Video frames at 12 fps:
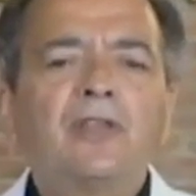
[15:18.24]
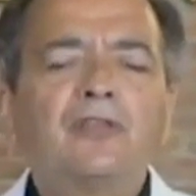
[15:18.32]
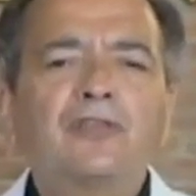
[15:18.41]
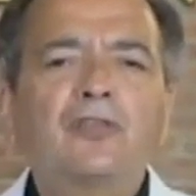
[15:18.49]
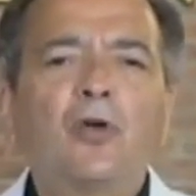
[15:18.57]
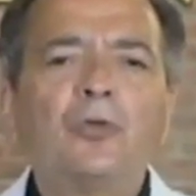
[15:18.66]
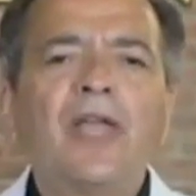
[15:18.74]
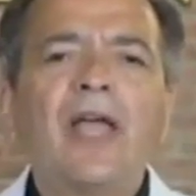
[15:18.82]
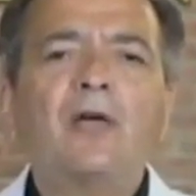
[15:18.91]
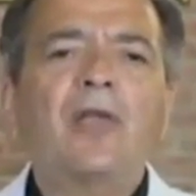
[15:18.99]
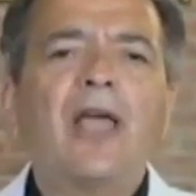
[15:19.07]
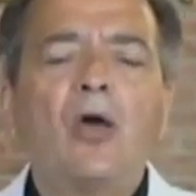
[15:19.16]
They sold
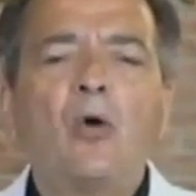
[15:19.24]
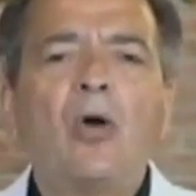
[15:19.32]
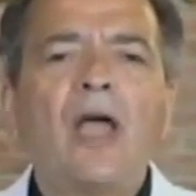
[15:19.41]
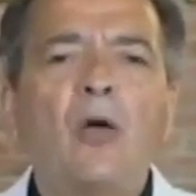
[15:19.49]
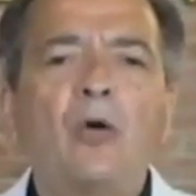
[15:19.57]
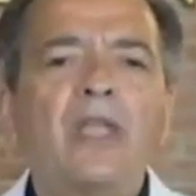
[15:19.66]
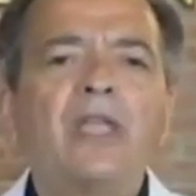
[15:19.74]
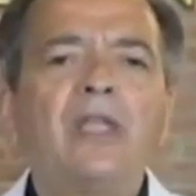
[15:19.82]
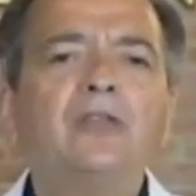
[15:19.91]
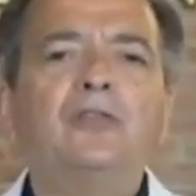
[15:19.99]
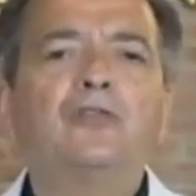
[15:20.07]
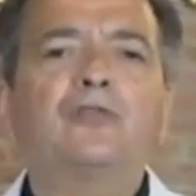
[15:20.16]
out our
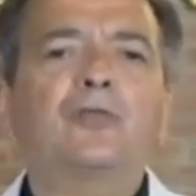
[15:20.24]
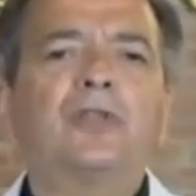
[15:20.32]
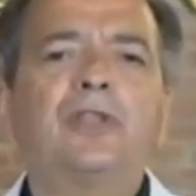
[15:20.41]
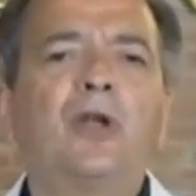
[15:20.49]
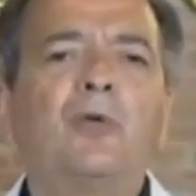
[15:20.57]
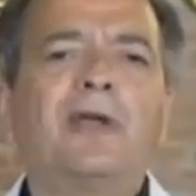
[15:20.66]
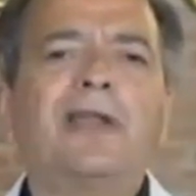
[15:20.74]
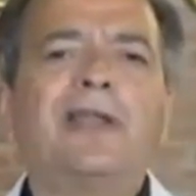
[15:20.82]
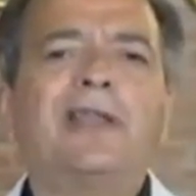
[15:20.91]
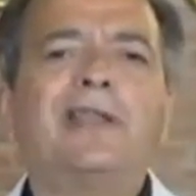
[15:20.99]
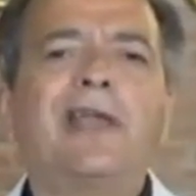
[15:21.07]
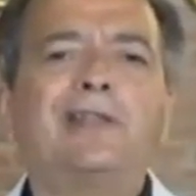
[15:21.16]
industry. You don't want
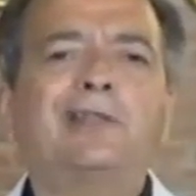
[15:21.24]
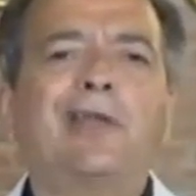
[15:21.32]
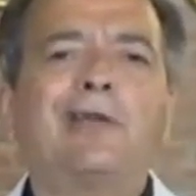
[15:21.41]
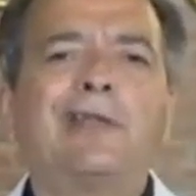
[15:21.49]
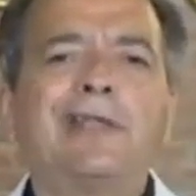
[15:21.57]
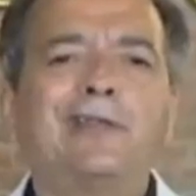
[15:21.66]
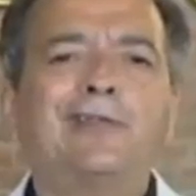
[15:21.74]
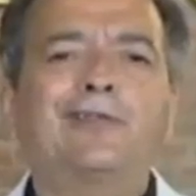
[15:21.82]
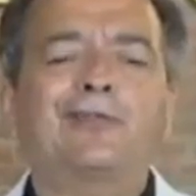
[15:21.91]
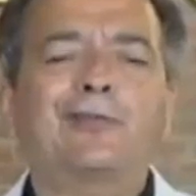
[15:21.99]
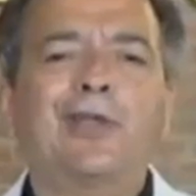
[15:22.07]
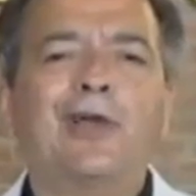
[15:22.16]
any of that dirty
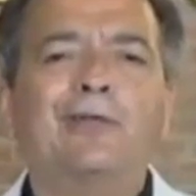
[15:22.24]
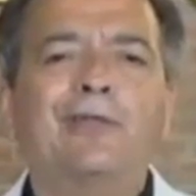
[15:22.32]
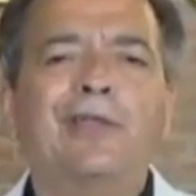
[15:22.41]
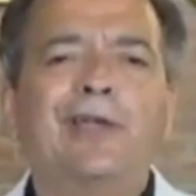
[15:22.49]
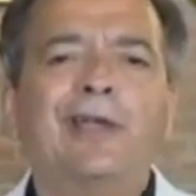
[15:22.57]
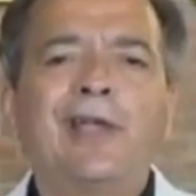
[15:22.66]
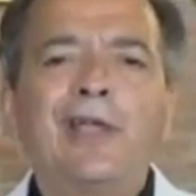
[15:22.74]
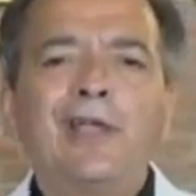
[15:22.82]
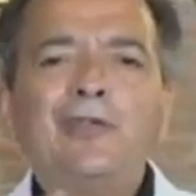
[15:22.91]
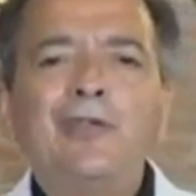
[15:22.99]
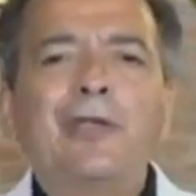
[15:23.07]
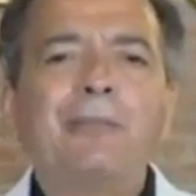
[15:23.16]
industry over there.
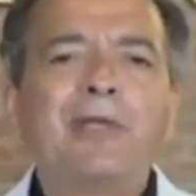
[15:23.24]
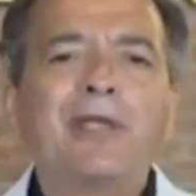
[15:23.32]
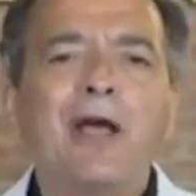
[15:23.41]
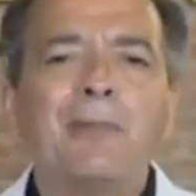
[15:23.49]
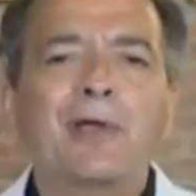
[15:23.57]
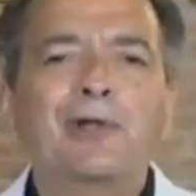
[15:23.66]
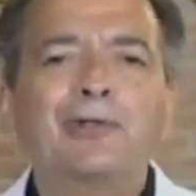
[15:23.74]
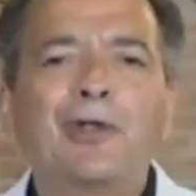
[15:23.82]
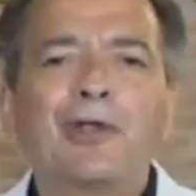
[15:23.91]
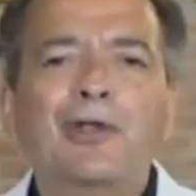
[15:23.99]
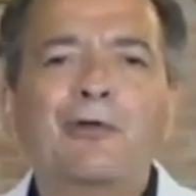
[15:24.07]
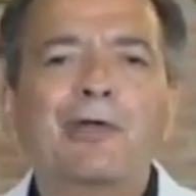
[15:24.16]
You could become a
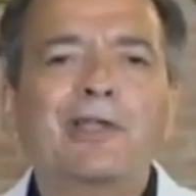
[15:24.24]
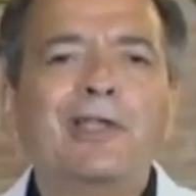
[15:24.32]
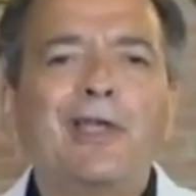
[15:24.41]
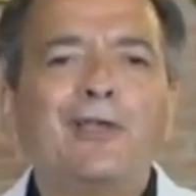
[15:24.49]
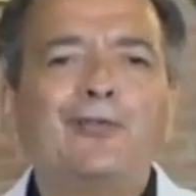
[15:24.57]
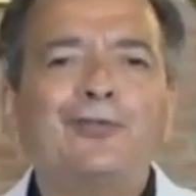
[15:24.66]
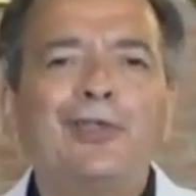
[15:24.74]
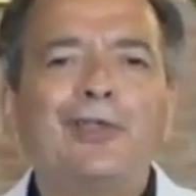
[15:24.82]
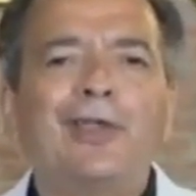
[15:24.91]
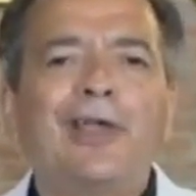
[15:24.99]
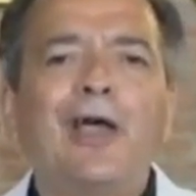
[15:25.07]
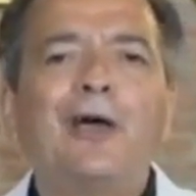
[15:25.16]
clerk or a
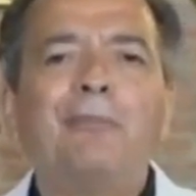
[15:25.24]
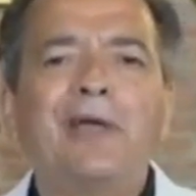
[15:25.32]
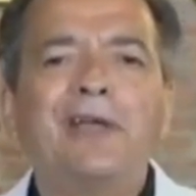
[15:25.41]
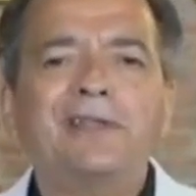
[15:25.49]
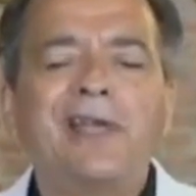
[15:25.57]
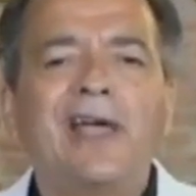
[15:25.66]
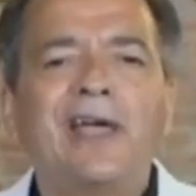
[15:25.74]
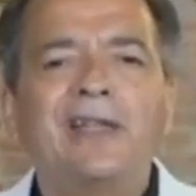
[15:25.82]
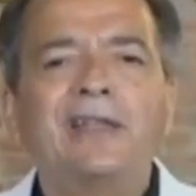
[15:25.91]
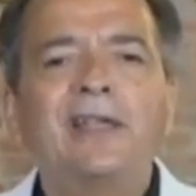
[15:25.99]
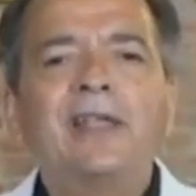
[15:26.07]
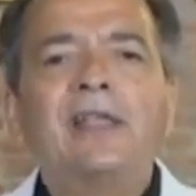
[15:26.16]
cashier. How about
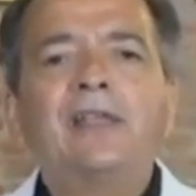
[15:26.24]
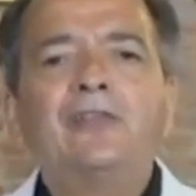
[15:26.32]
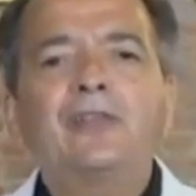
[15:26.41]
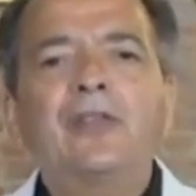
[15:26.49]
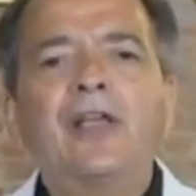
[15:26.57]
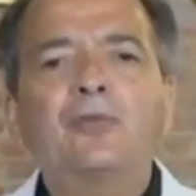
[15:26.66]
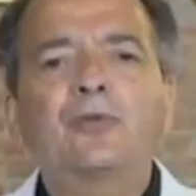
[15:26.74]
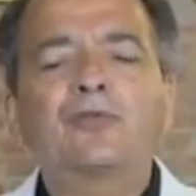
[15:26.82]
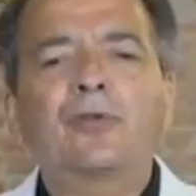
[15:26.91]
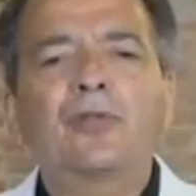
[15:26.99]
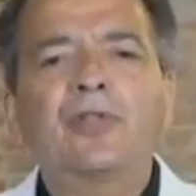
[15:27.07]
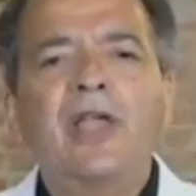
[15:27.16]
that? So that's
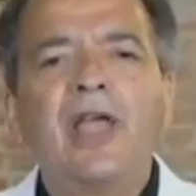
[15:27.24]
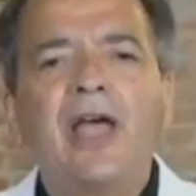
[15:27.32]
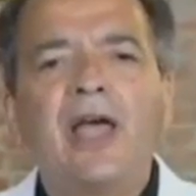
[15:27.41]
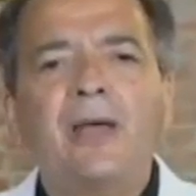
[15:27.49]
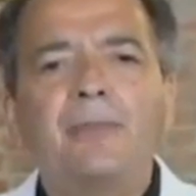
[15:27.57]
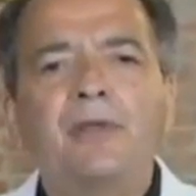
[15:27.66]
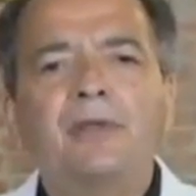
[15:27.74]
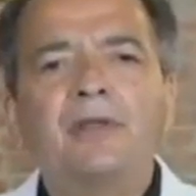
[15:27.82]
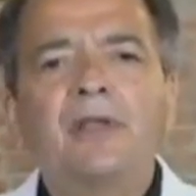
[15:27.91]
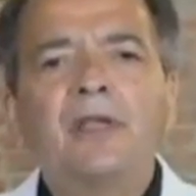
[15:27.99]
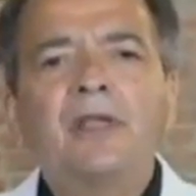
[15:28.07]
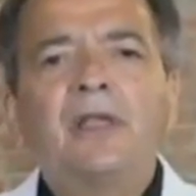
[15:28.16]
what's really
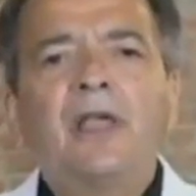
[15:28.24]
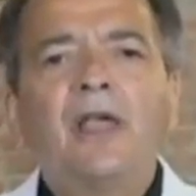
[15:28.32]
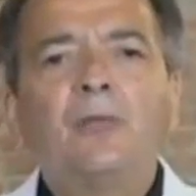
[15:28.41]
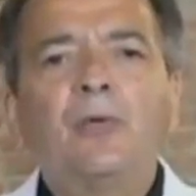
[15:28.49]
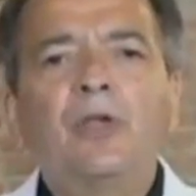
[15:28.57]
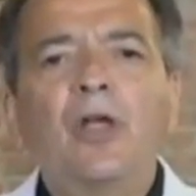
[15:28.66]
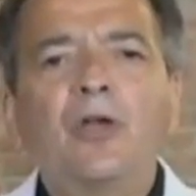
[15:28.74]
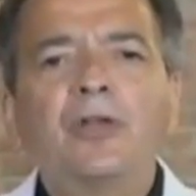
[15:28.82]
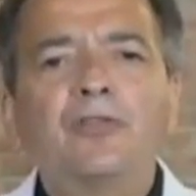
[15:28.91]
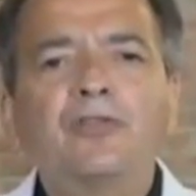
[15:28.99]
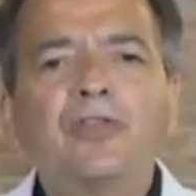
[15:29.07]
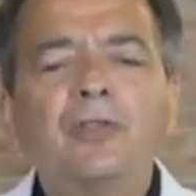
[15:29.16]
happened. And we're
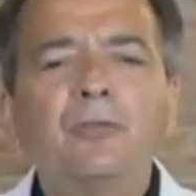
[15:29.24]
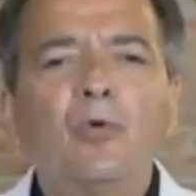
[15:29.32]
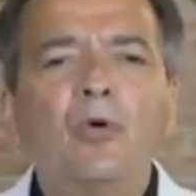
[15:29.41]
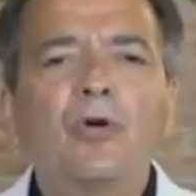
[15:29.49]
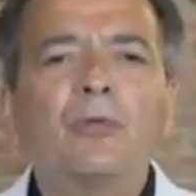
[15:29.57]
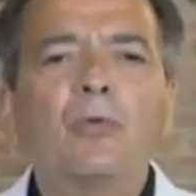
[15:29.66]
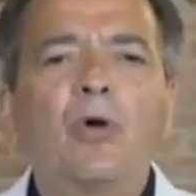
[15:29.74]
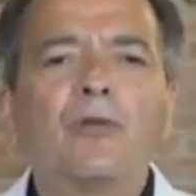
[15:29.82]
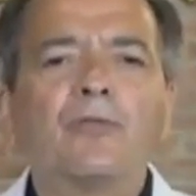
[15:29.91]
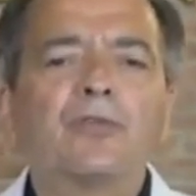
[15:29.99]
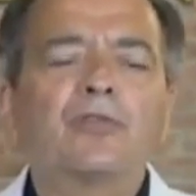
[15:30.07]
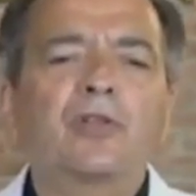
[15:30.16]
going to see more and
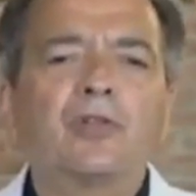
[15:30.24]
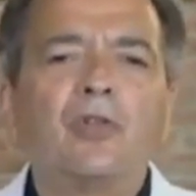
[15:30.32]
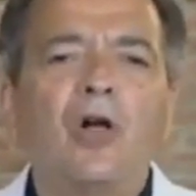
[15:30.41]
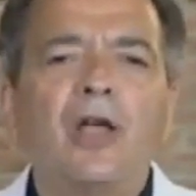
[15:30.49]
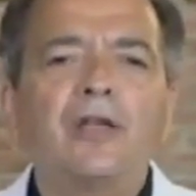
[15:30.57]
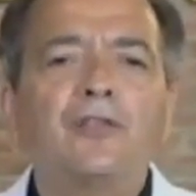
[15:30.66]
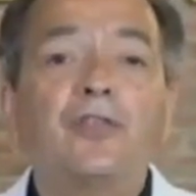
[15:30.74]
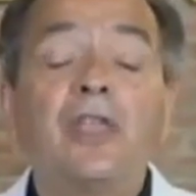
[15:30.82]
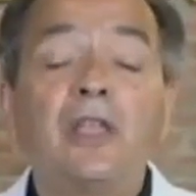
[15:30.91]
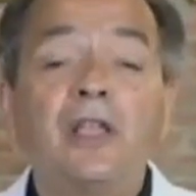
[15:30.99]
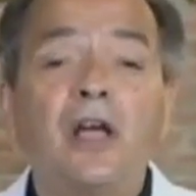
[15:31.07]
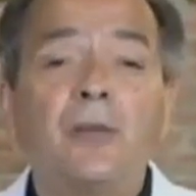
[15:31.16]
more of a decline as
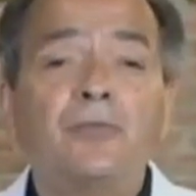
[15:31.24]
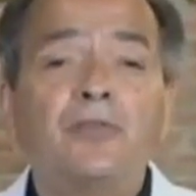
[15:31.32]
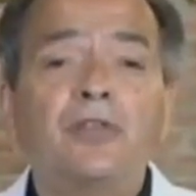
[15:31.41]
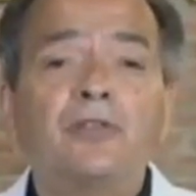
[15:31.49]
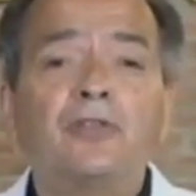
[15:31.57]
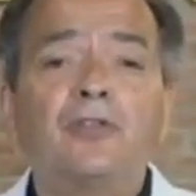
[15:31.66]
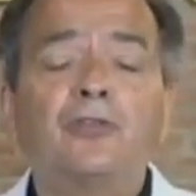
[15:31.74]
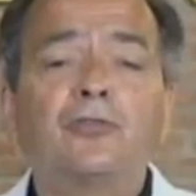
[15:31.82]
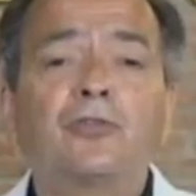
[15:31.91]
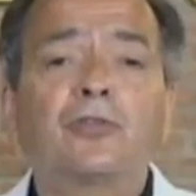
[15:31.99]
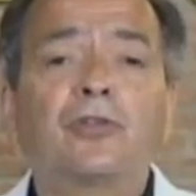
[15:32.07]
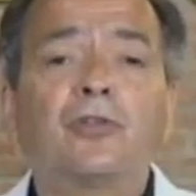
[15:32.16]
incomes
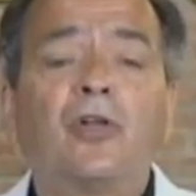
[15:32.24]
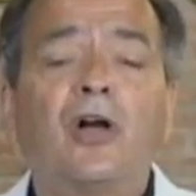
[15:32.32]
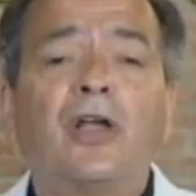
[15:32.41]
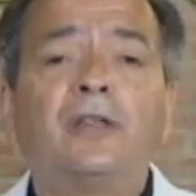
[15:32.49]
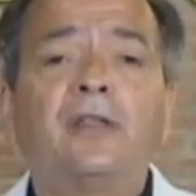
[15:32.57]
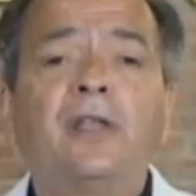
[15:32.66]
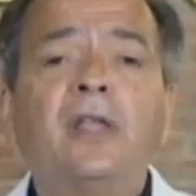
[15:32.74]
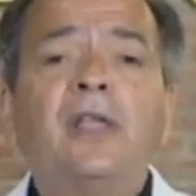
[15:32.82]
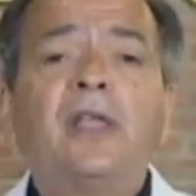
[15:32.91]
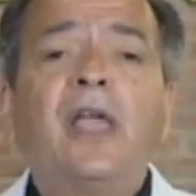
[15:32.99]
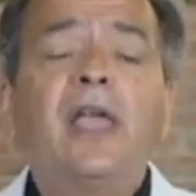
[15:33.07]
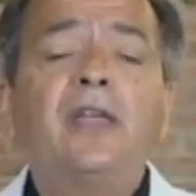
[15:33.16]
continue to decline.
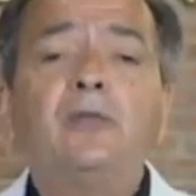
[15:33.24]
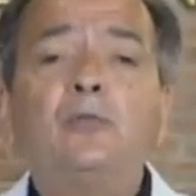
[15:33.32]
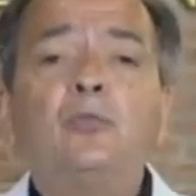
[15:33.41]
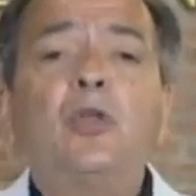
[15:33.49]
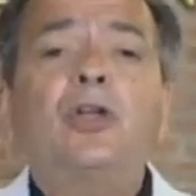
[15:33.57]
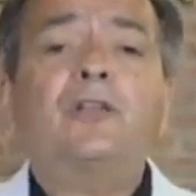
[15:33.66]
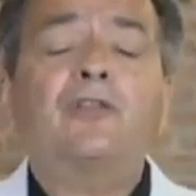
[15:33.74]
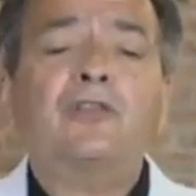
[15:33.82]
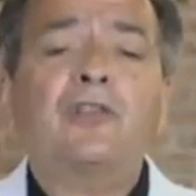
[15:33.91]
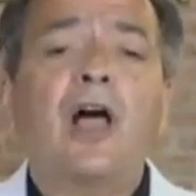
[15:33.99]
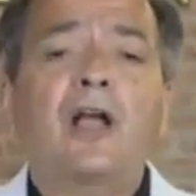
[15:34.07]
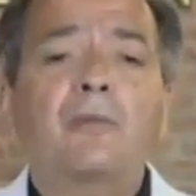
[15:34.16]
And look at the
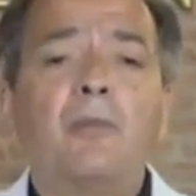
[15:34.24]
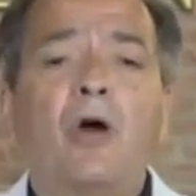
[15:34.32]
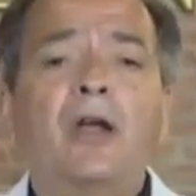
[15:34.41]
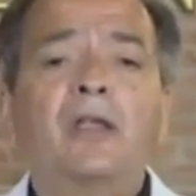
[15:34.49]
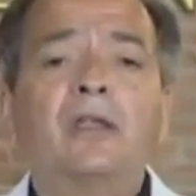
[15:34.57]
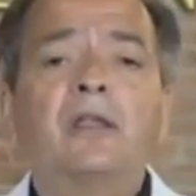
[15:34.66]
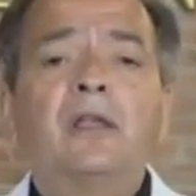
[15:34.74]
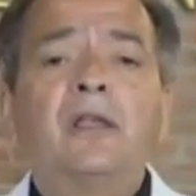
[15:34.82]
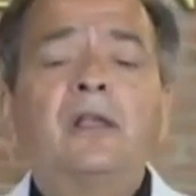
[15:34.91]
stock market.